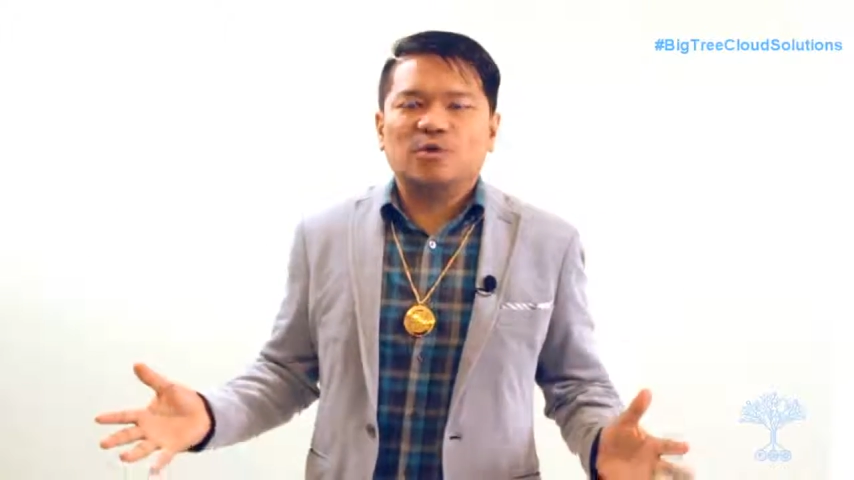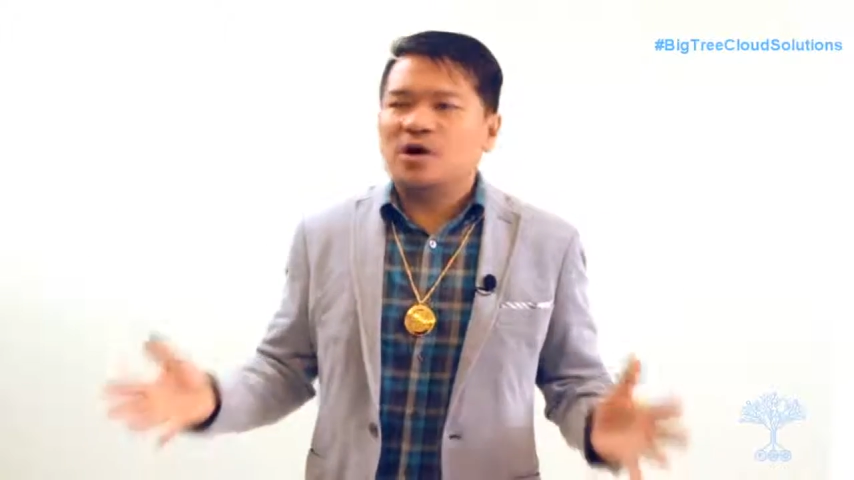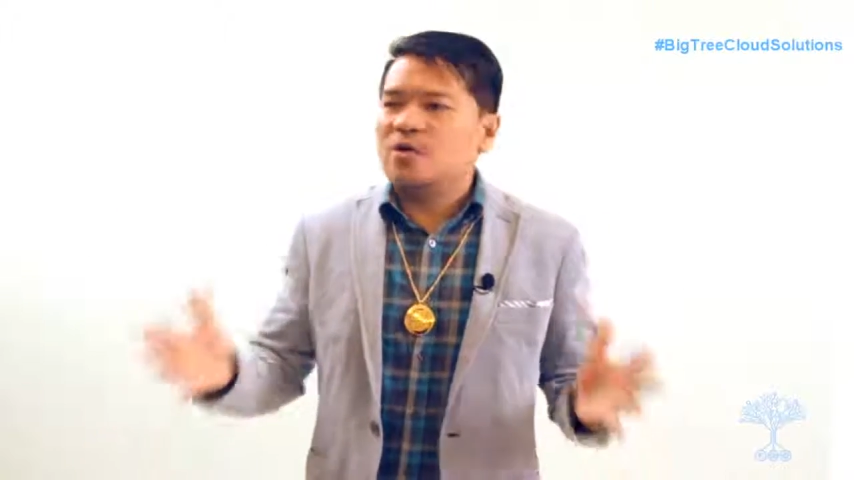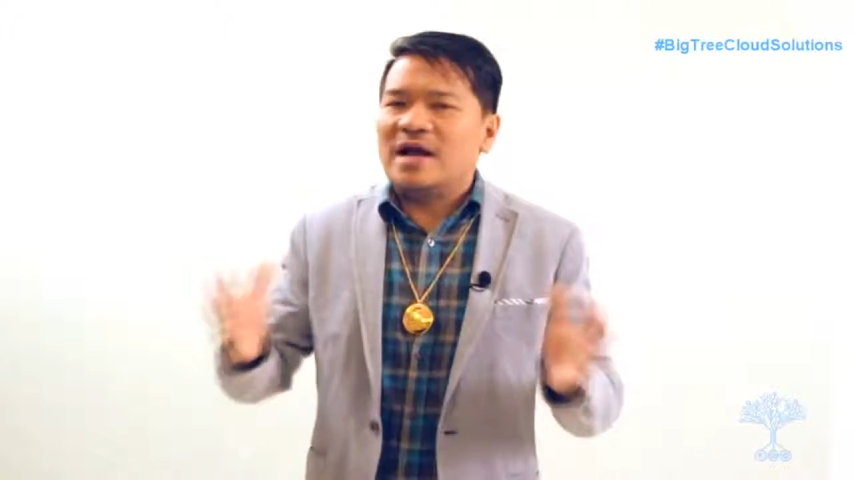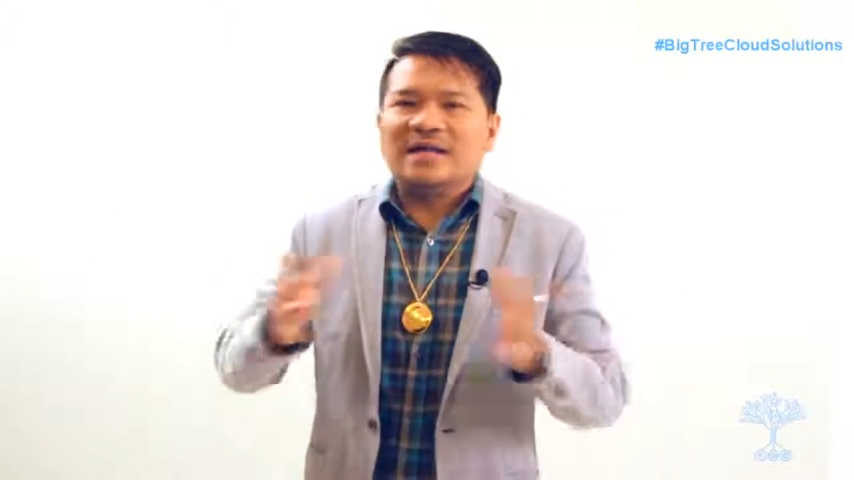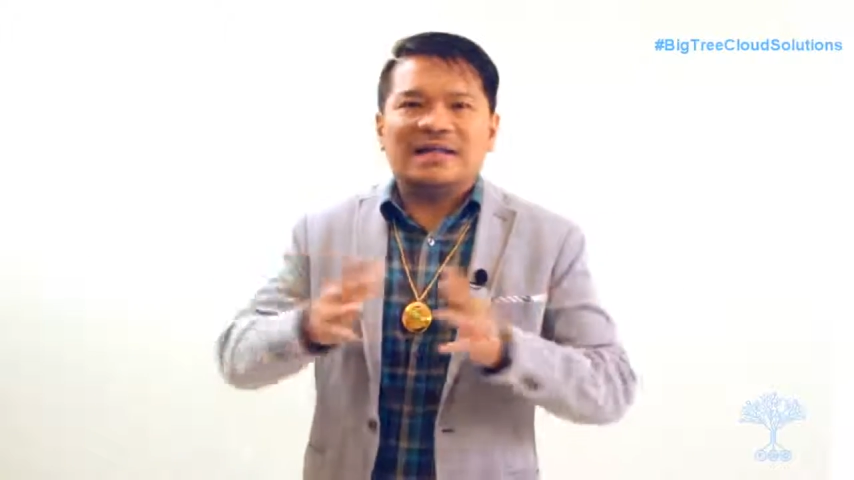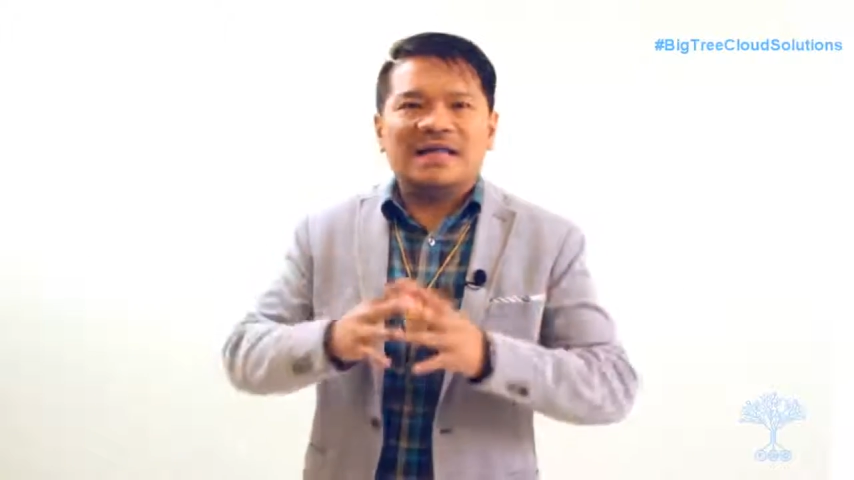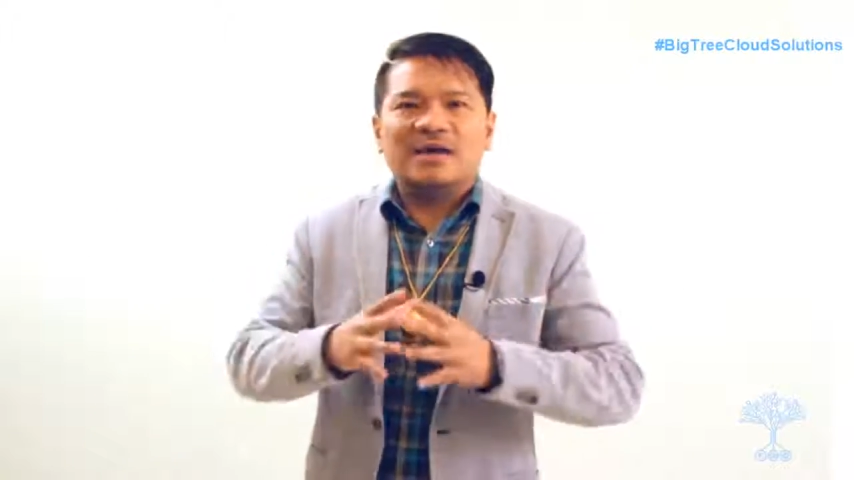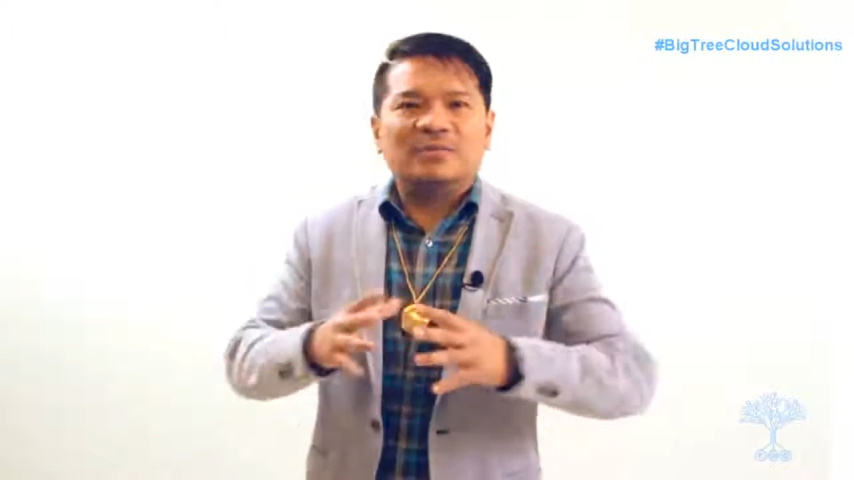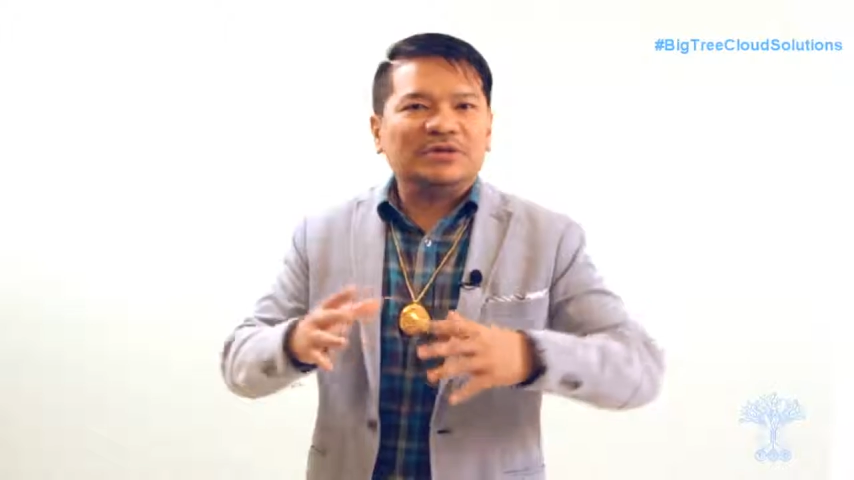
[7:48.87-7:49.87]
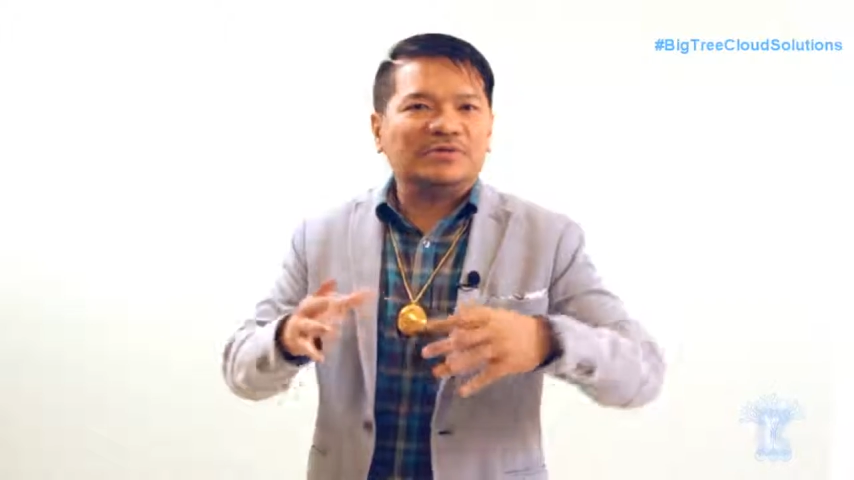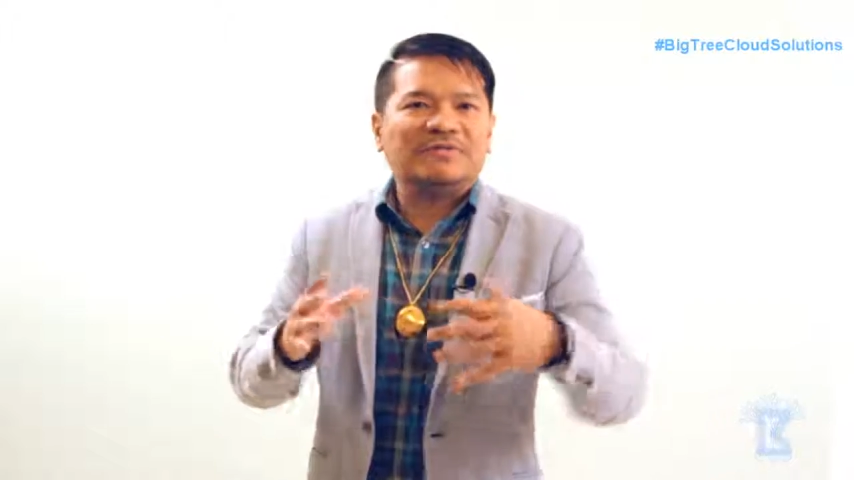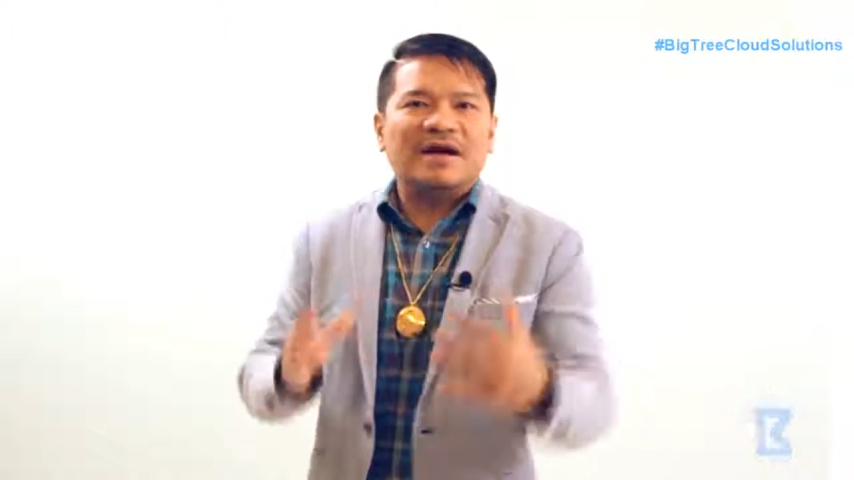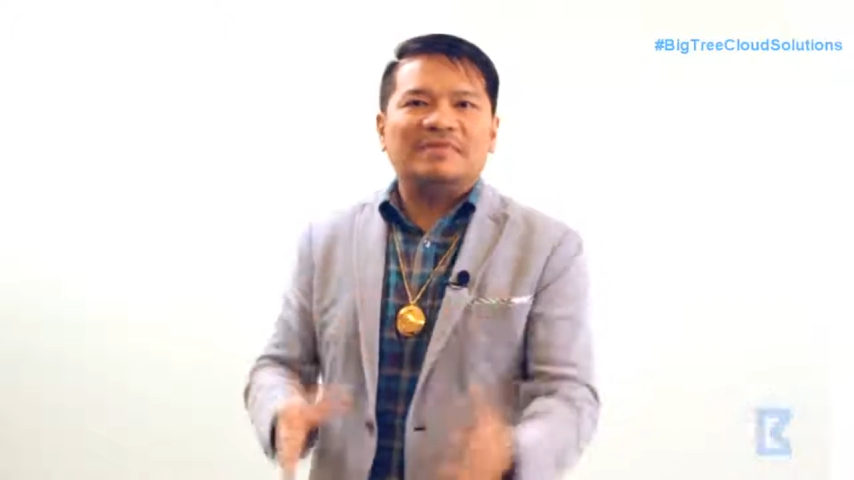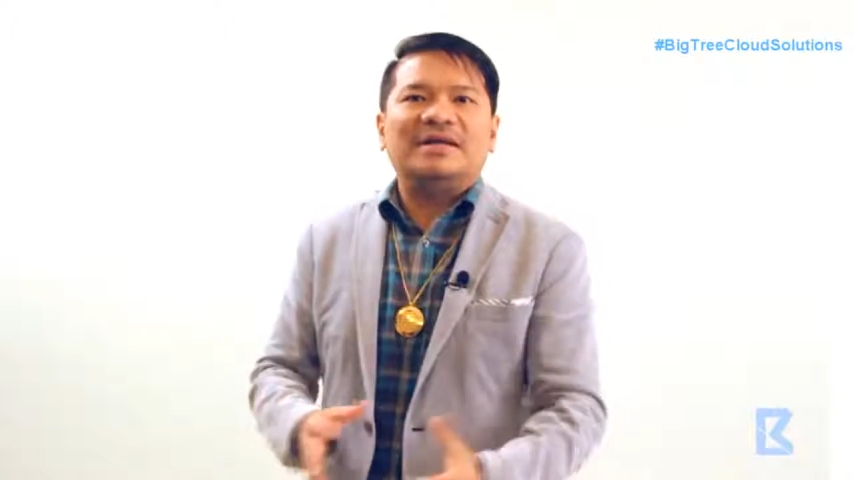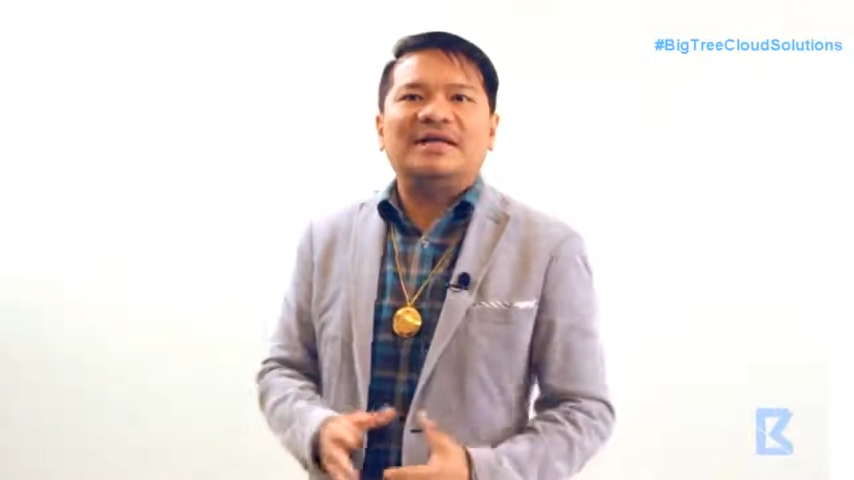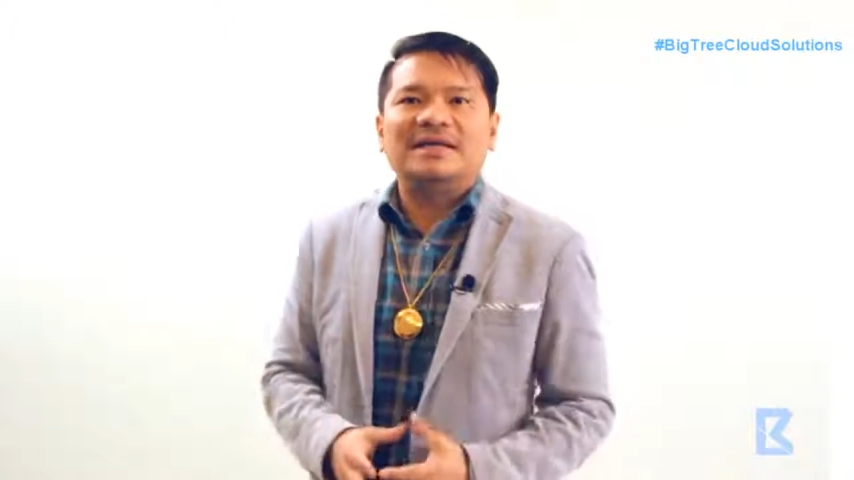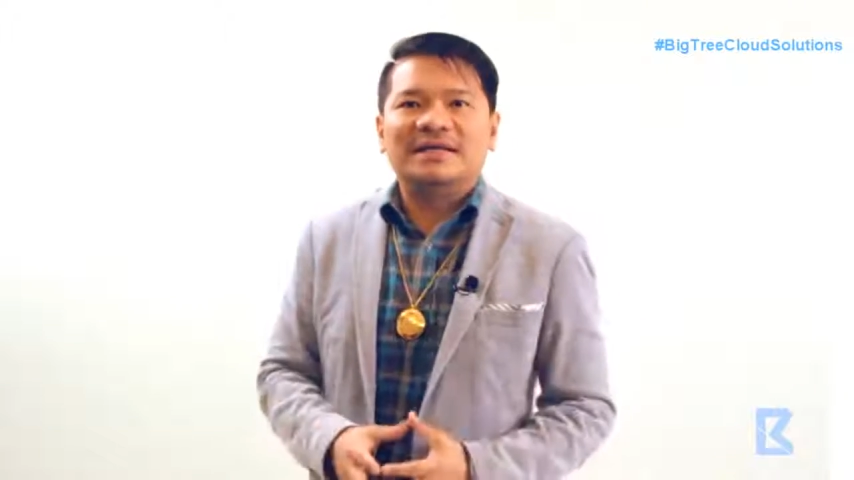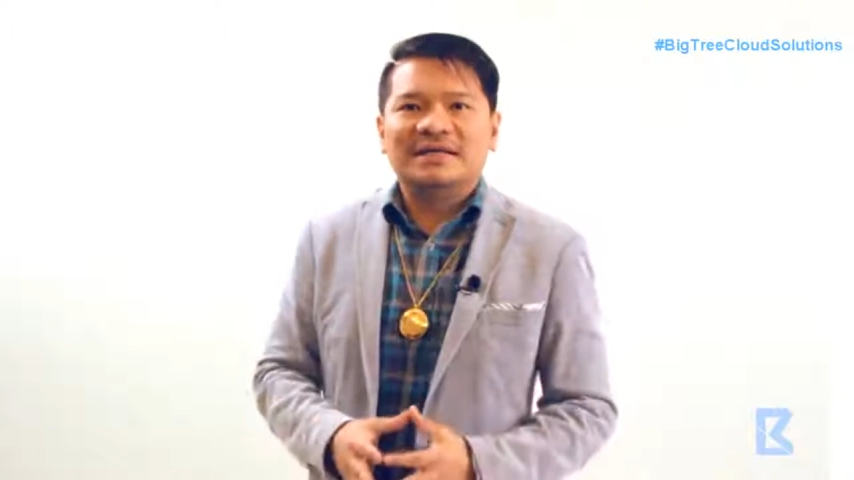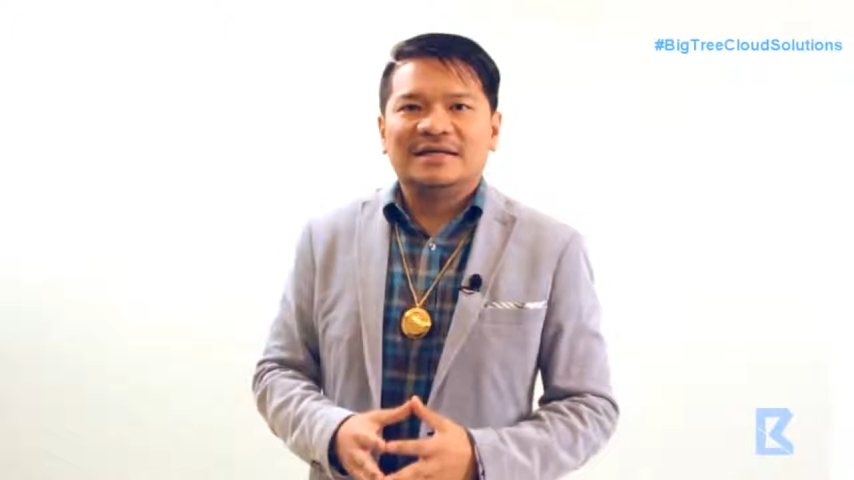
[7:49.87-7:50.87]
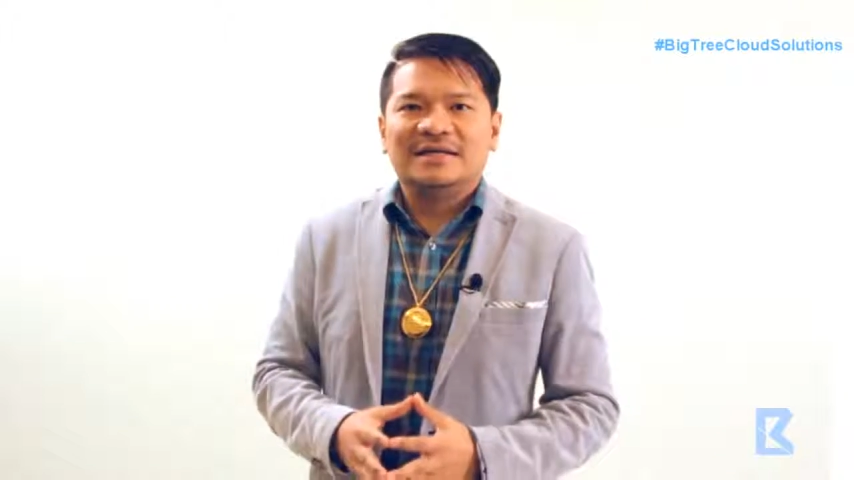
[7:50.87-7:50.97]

more quality time with your family,